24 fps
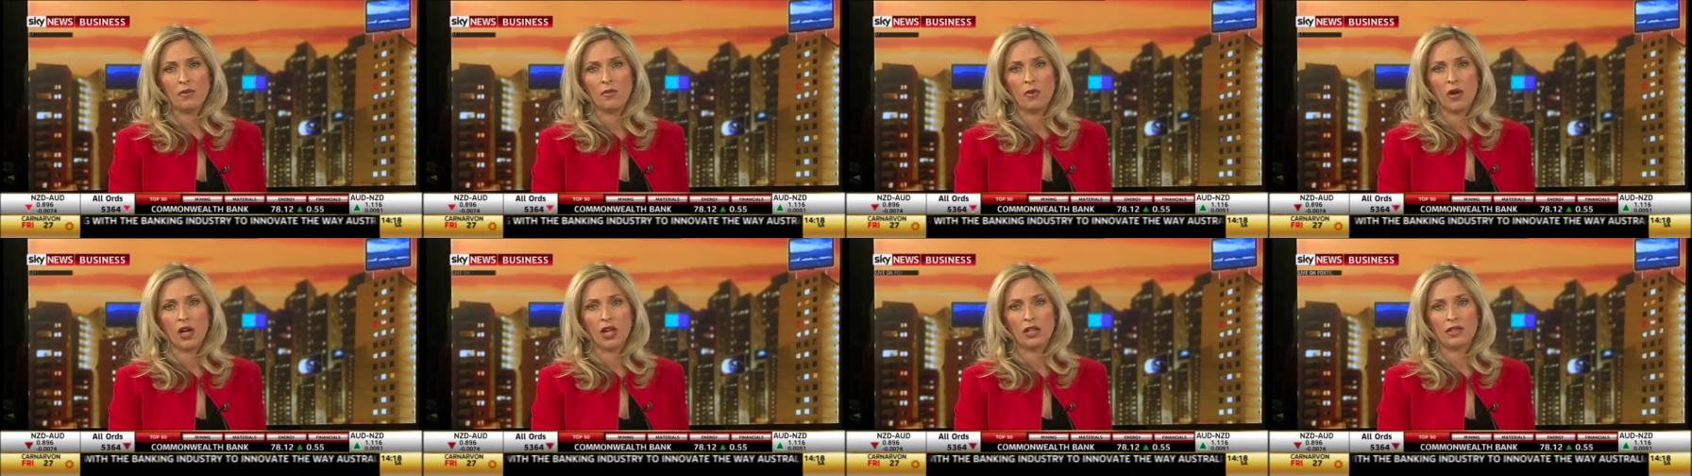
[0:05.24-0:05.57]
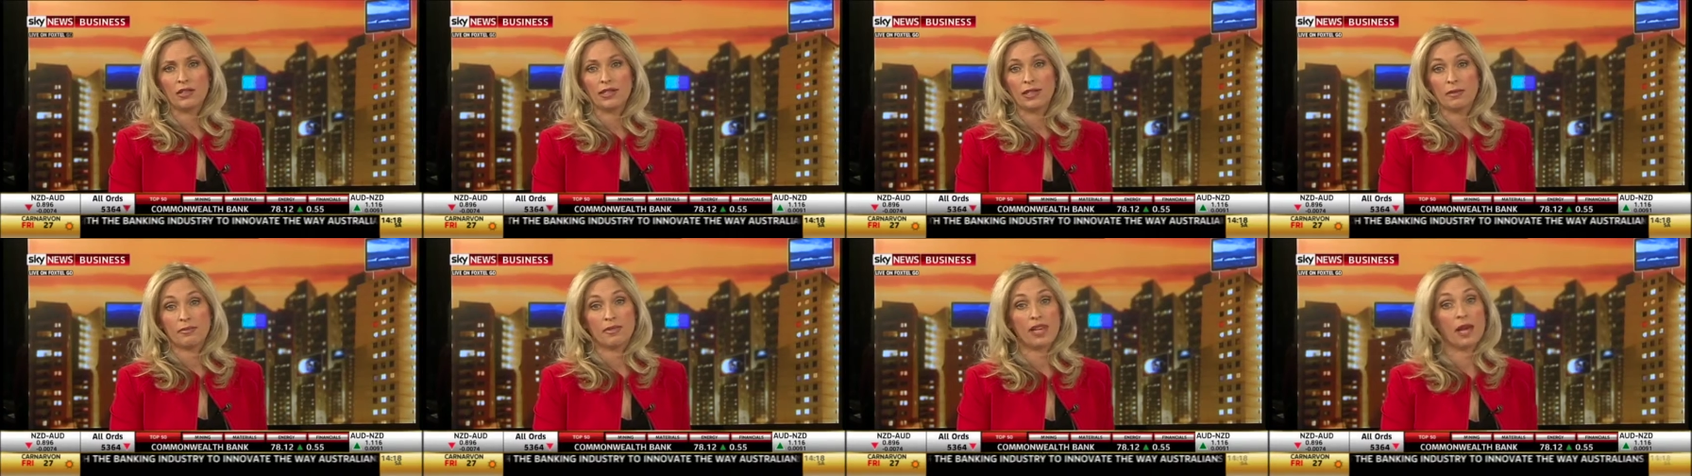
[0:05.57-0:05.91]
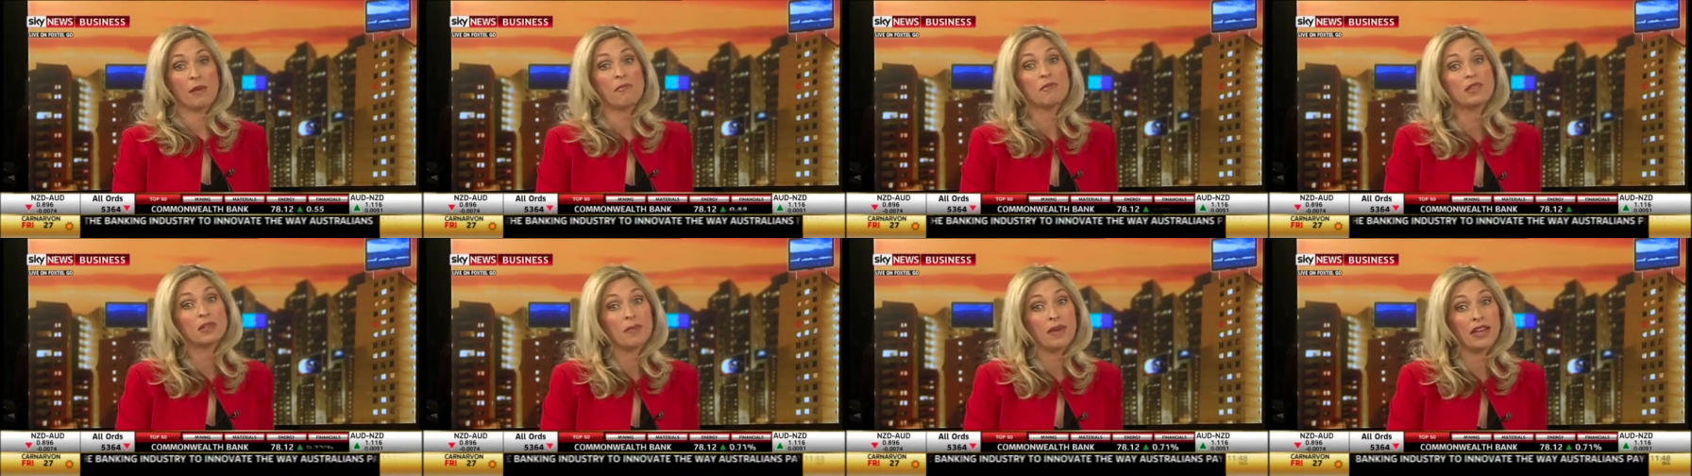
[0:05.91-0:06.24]
while
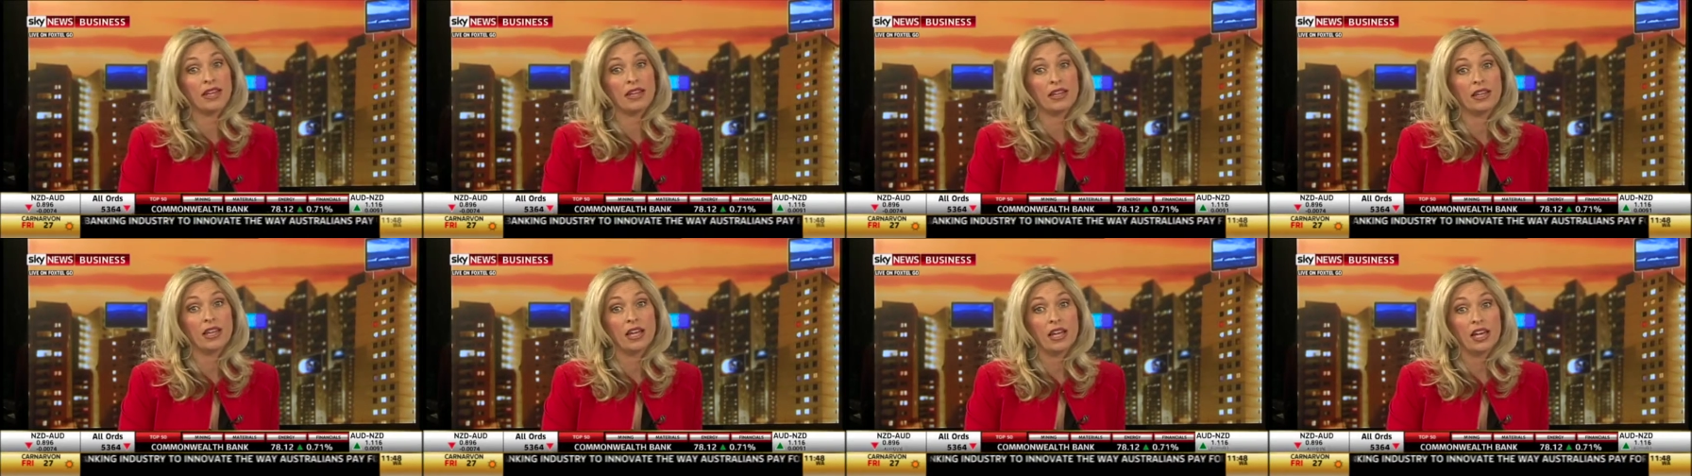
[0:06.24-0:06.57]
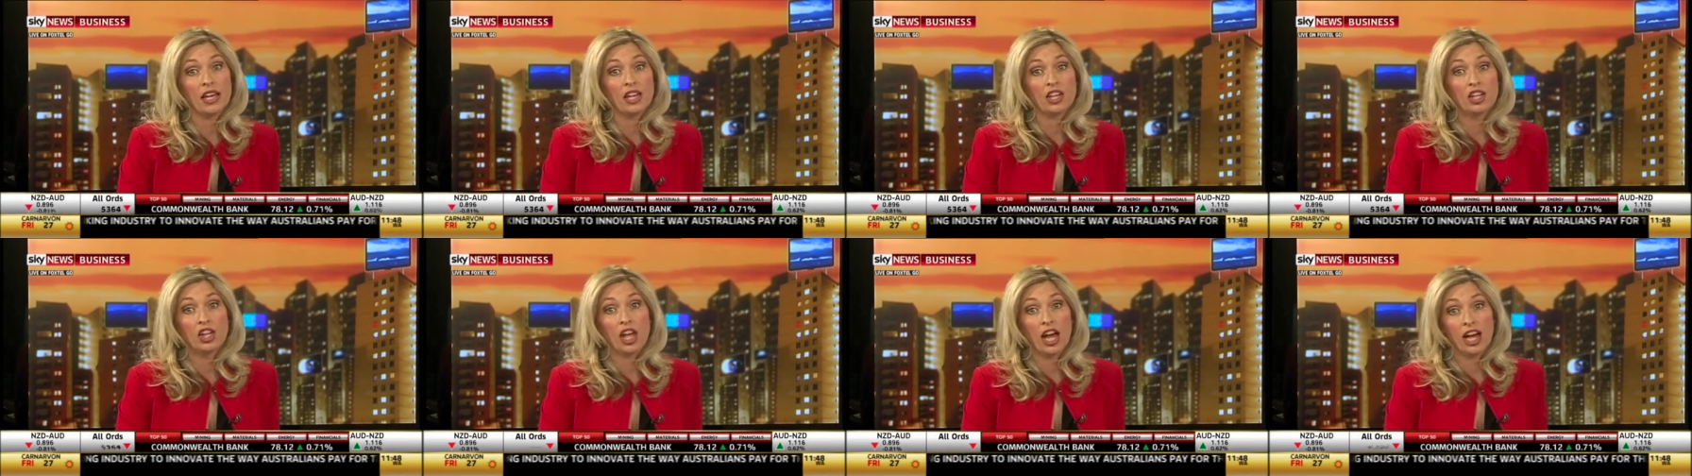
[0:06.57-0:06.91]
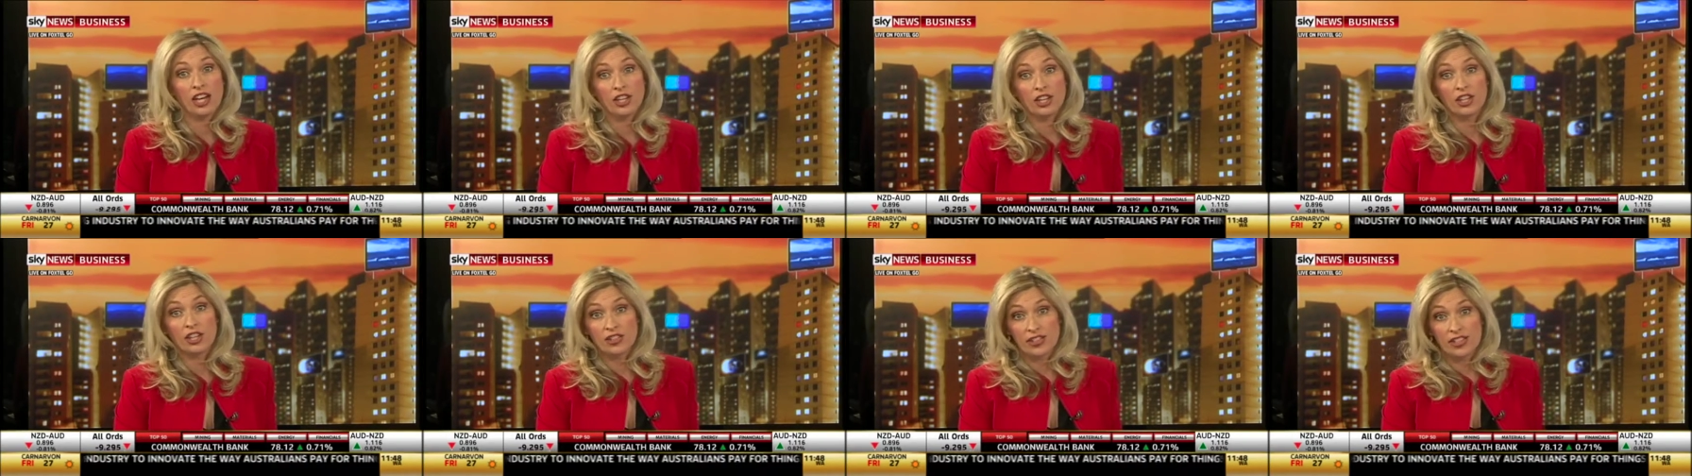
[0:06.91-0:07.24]
September's been
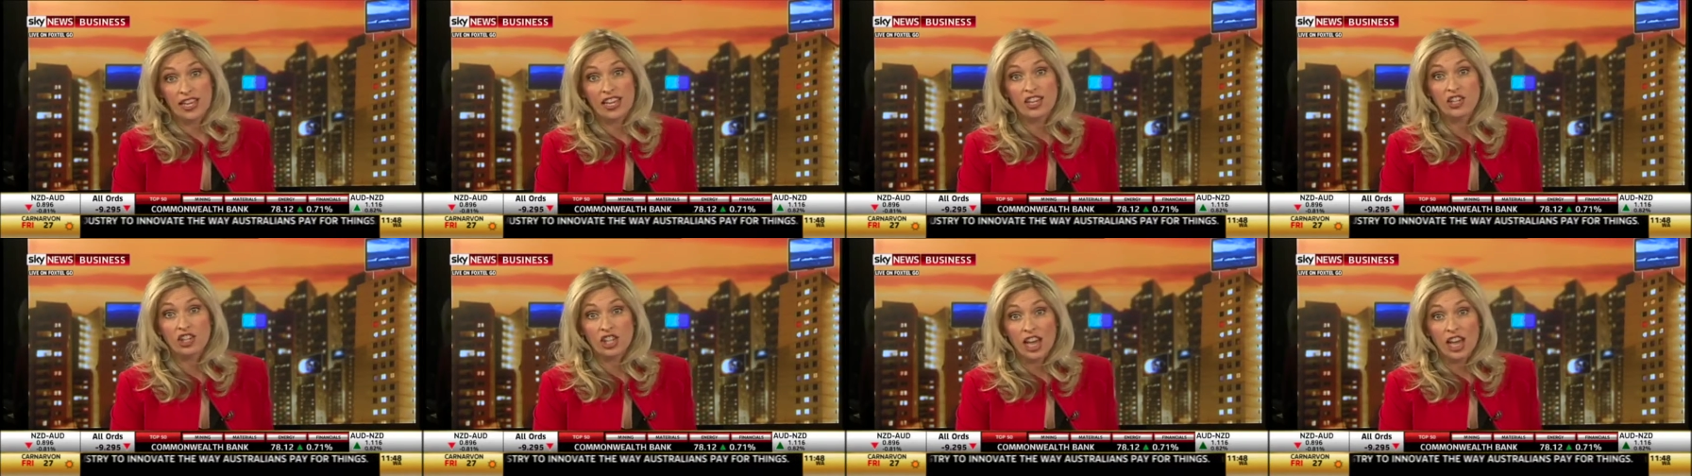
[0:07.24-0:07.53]
seen